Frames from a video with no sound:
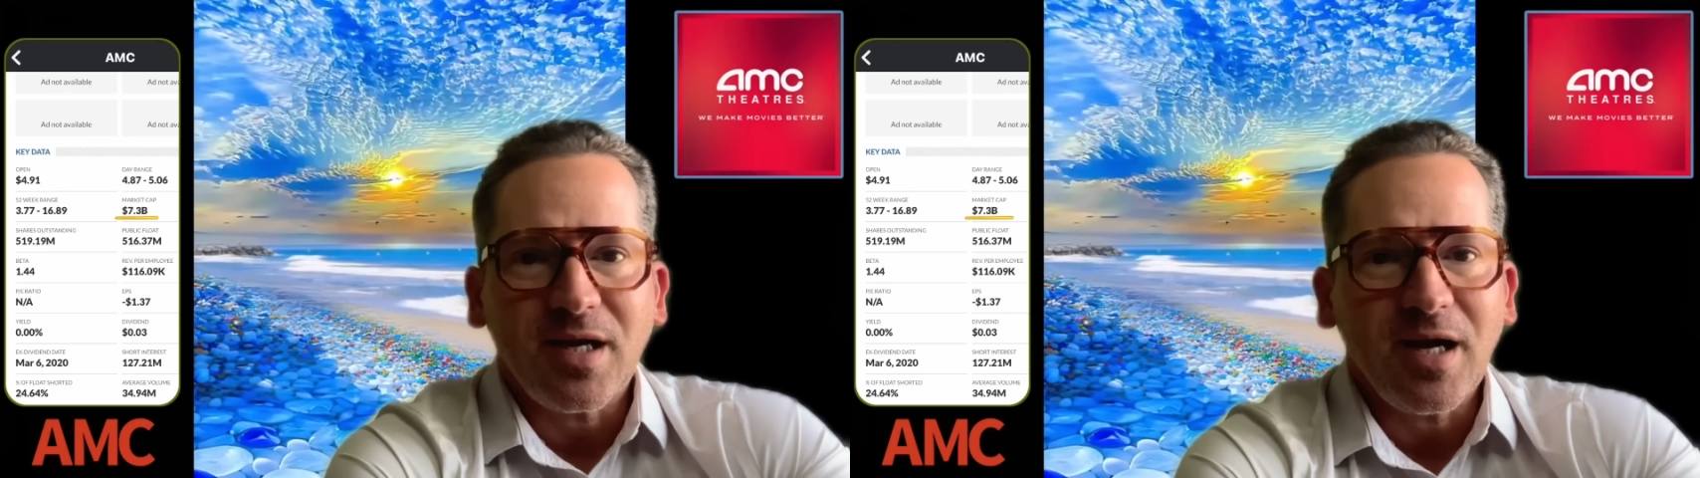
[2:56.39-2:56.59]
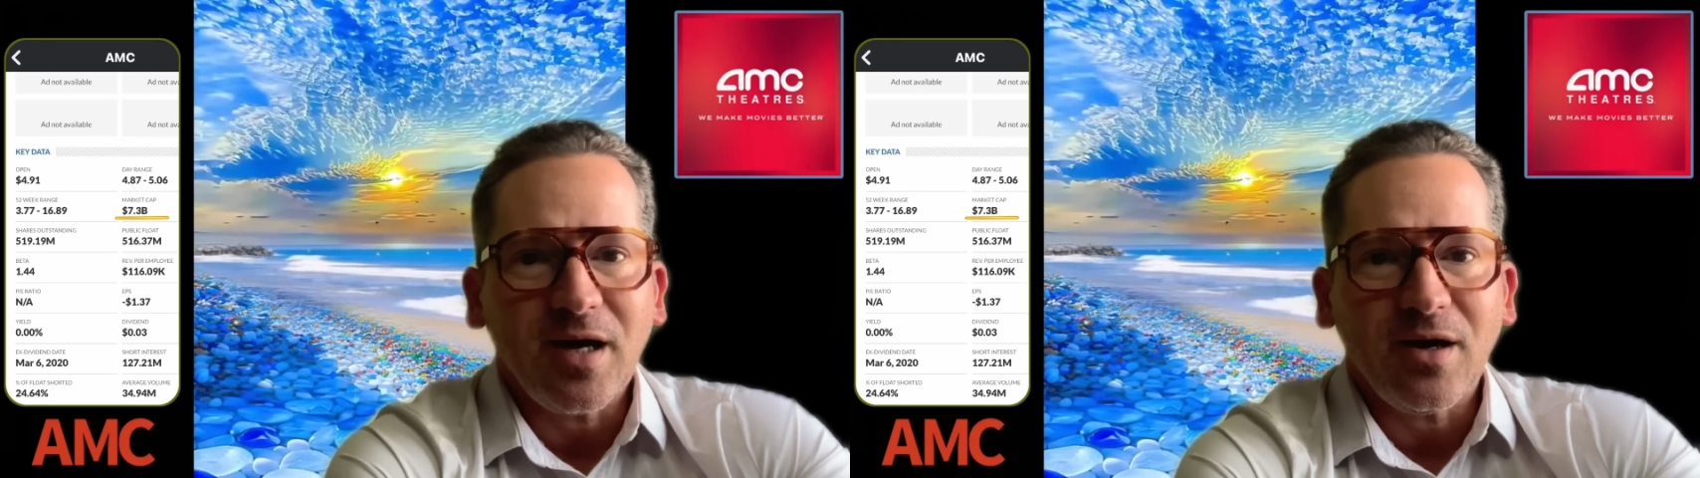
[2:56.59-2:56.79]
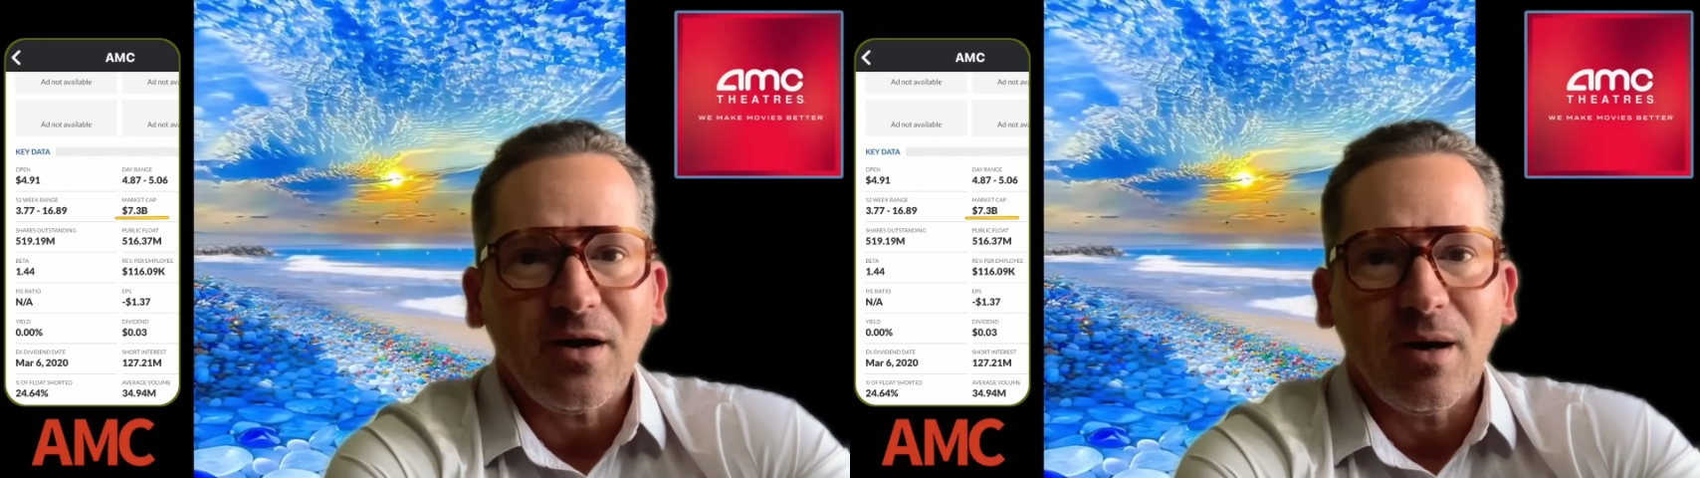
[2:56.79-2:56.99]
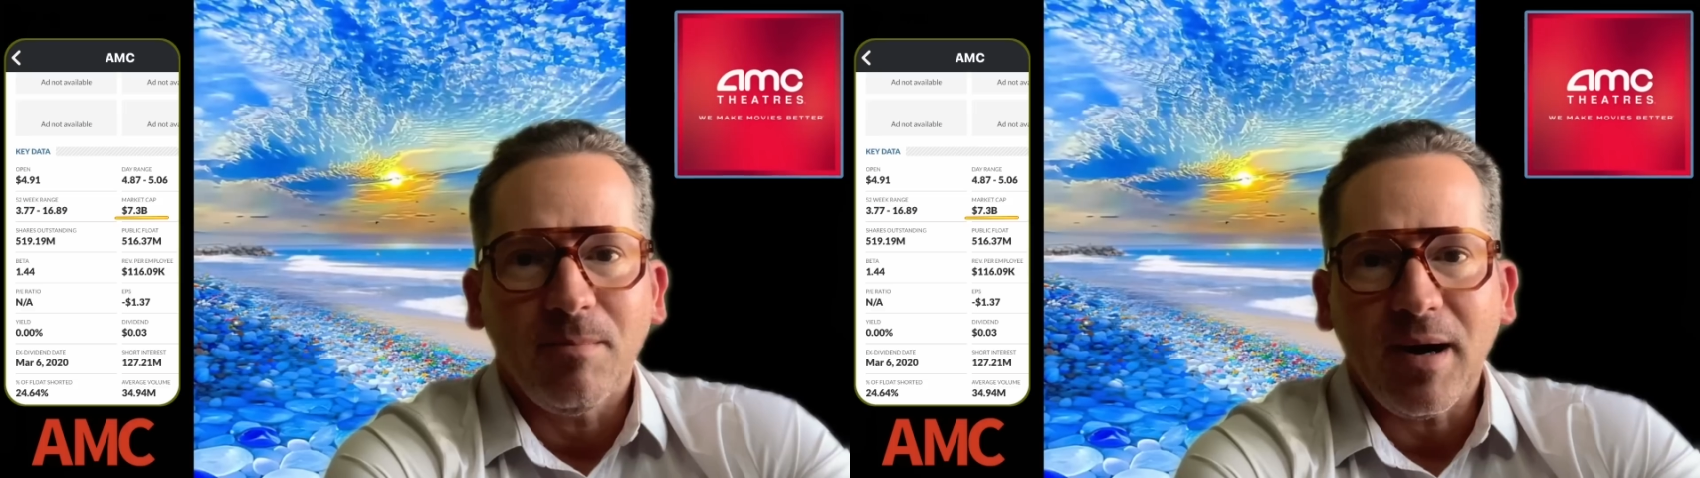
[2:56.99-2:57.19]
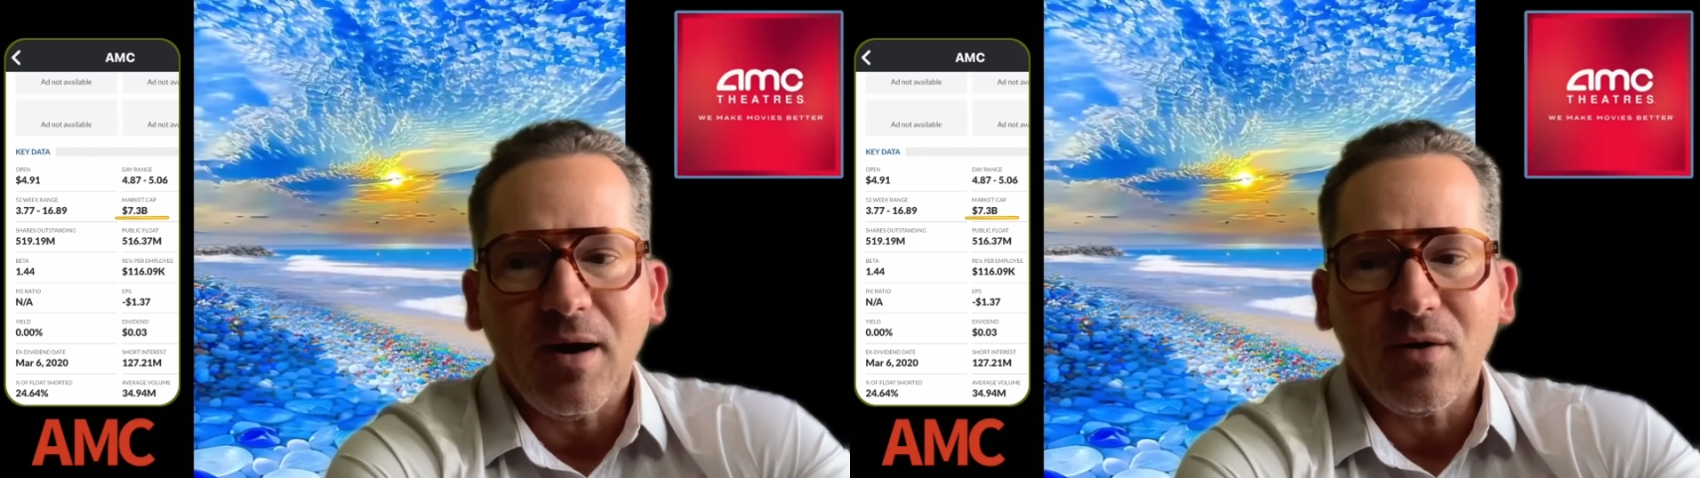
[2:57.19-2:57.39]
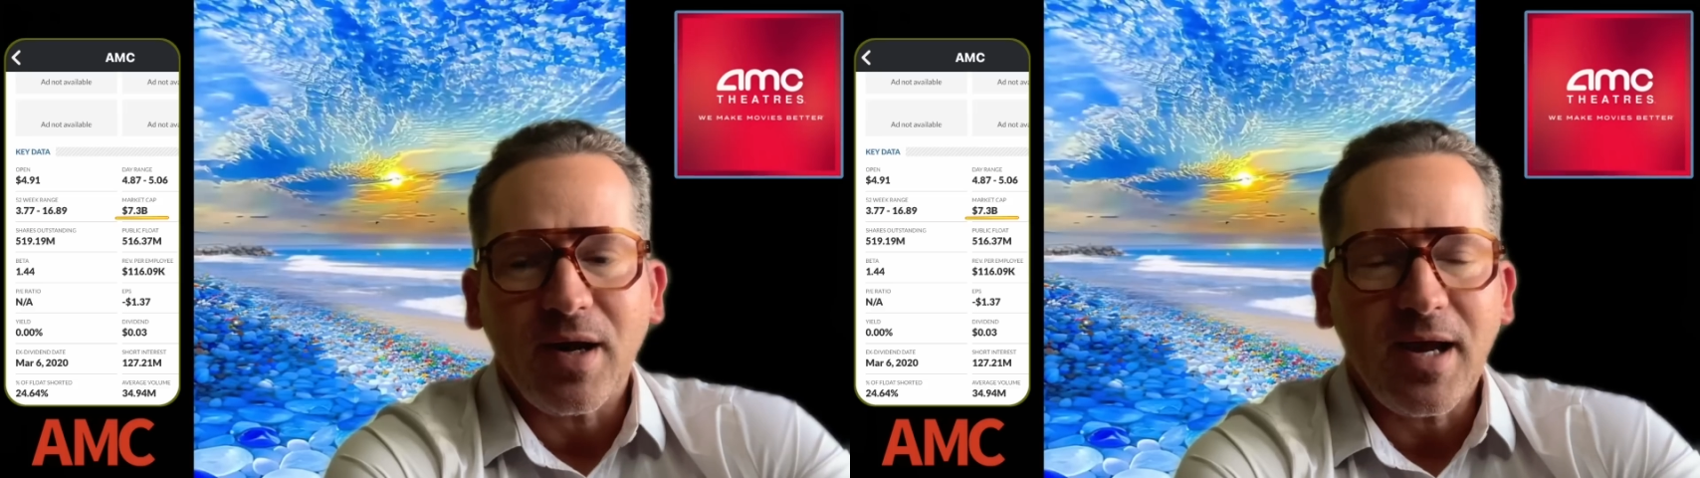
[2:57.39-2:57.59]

care about